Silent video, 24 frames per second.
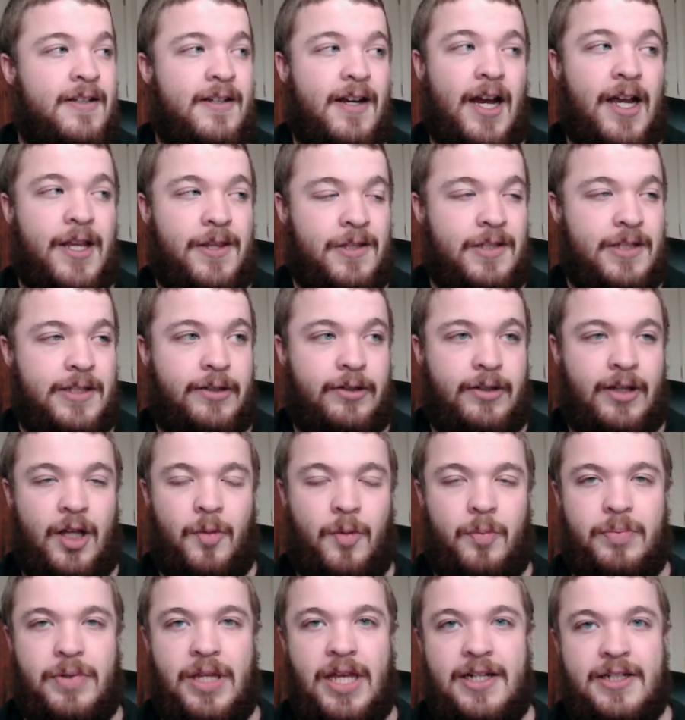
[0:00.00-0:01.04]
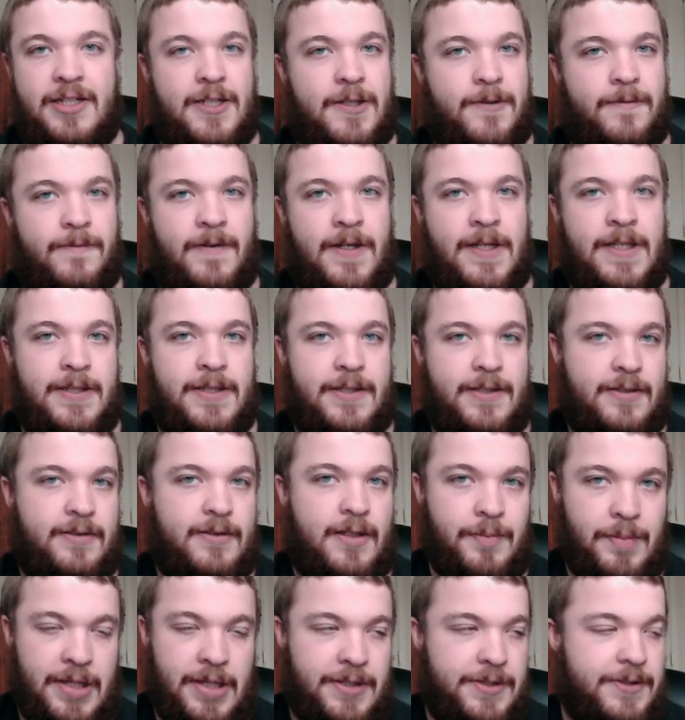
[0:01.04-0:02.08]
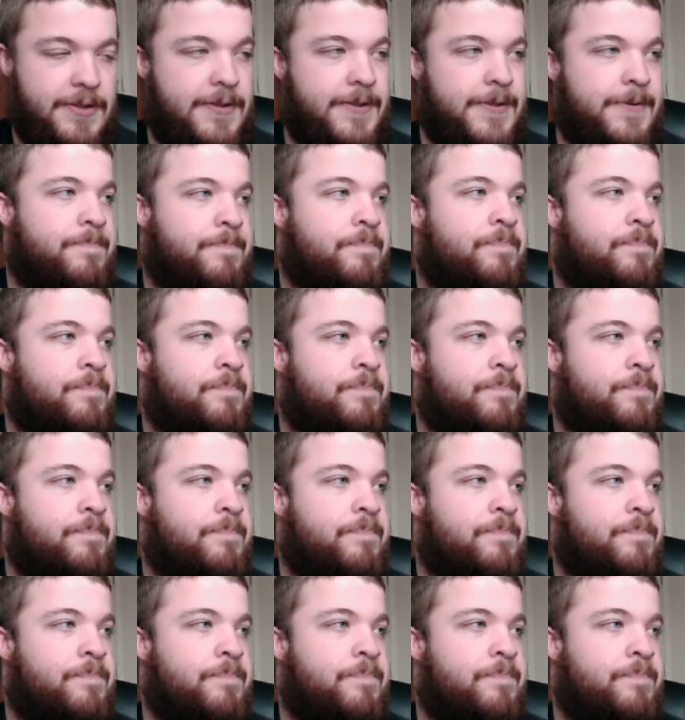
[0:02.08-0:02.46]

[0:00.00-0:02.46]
I think he'll help that defense immensely.